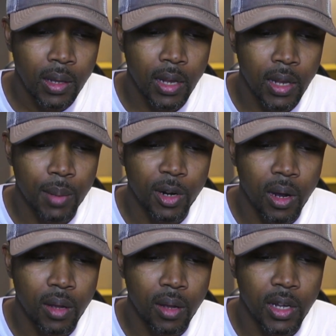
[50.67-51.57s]
A neighbor
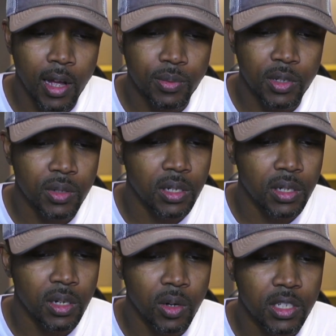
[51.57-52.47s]
called the cops due to the
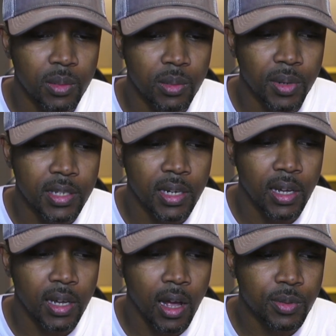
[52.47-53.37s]
noise complaints, and
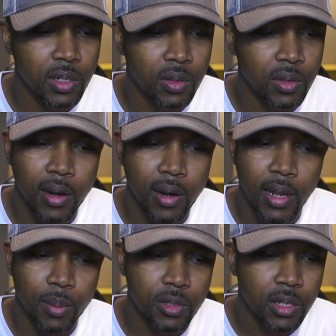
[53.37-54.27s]
the cops told our
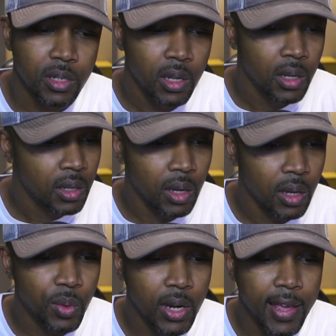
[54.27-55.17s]
neighbors that
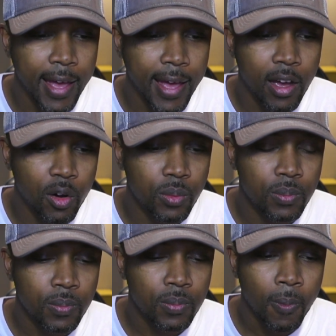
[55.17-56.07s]
when they got
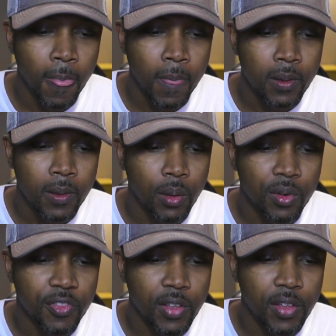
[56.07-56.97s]
home, there
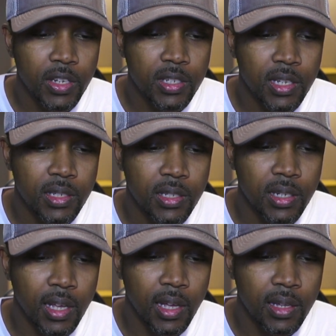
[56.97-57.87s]
were 50 to 60
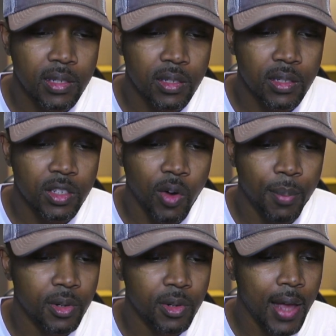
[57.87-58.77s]
kids
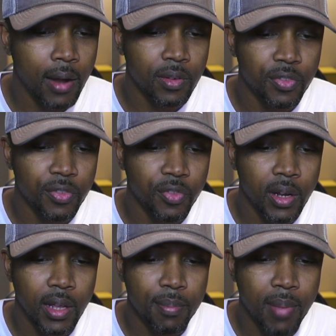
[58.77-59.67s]
scrambled out of the
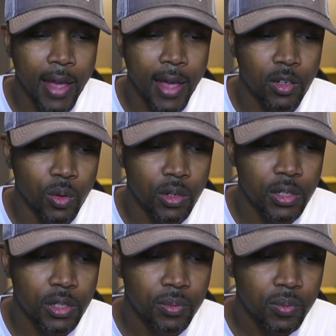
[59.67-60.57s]
front and back
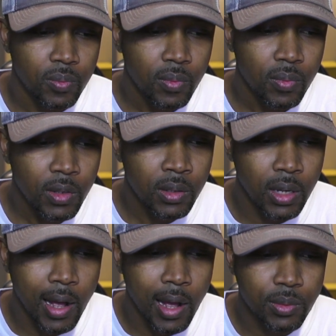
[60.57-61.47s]
doors.
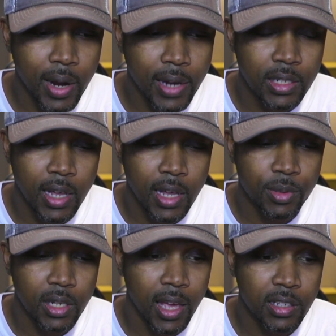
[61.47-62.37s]
The cops were actually able
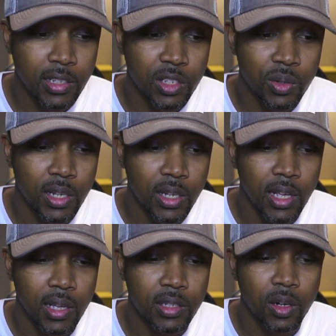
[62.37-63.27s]
to catch two of the
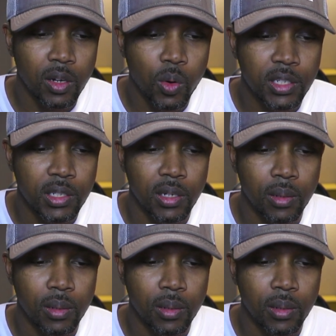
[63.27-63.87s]
kids and question